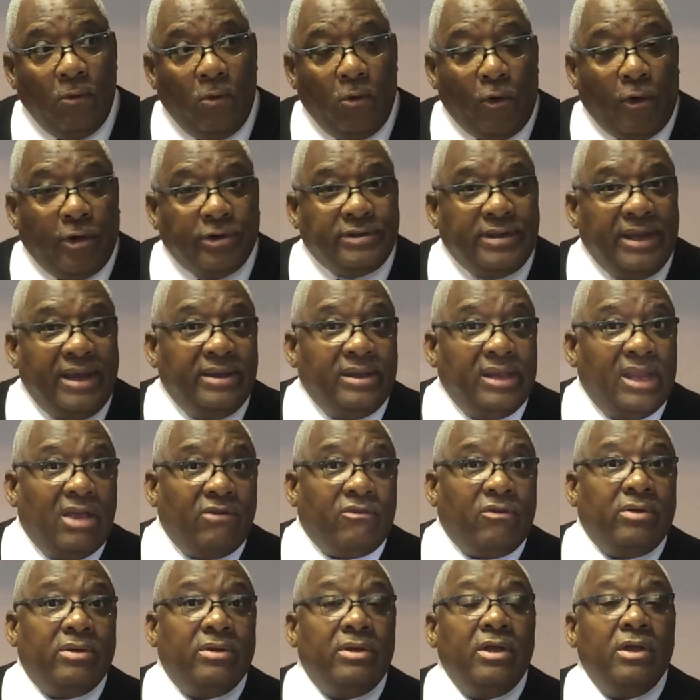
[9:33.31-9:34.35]
whereas he
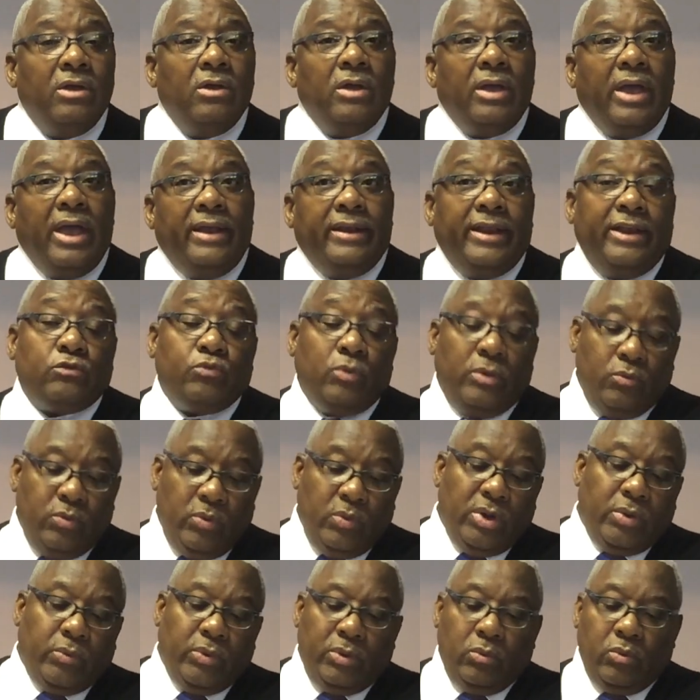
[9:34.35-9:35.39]
never, and that's what
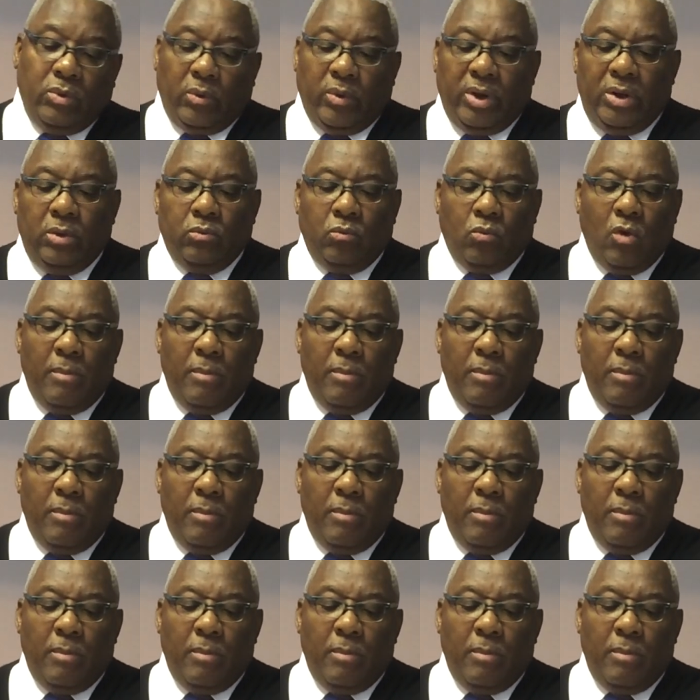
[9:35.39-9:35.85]
we read